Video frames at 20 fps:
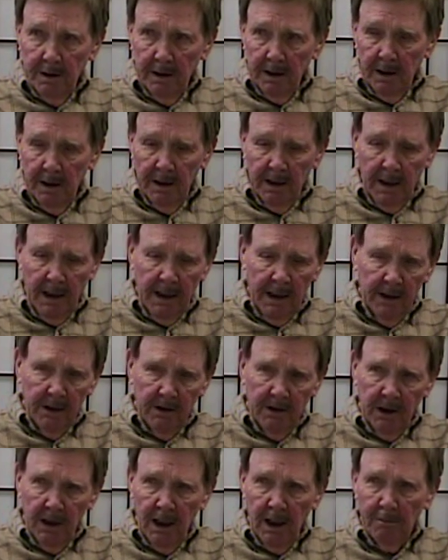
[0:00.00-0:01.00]
and I had
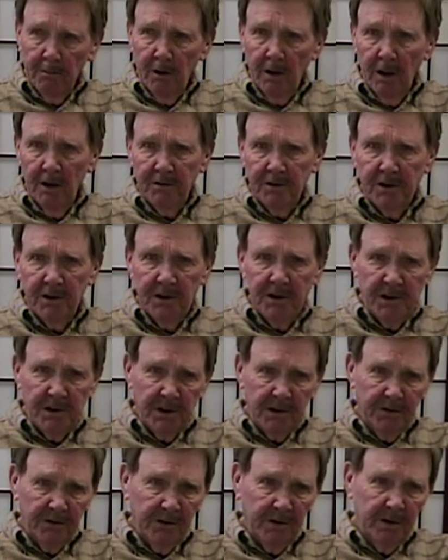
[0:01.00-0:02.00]
job
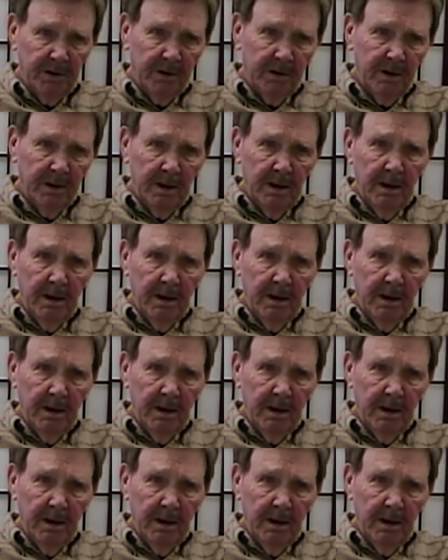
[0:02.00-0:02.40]
offers for